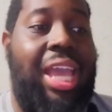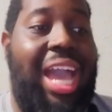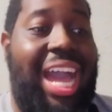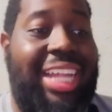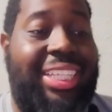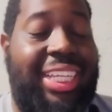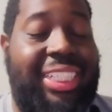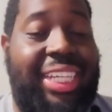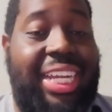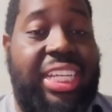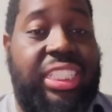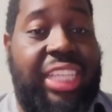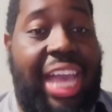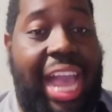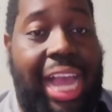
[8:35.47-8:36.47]
I think that
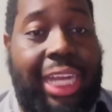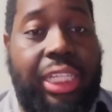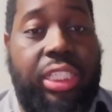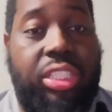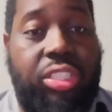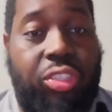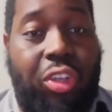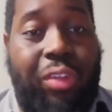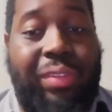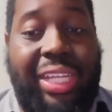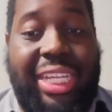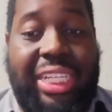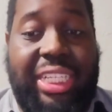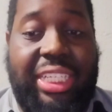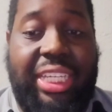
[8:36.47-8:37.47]
it's highly deserved
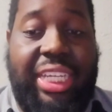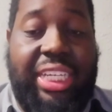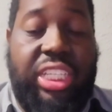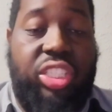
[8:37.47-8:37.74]
that he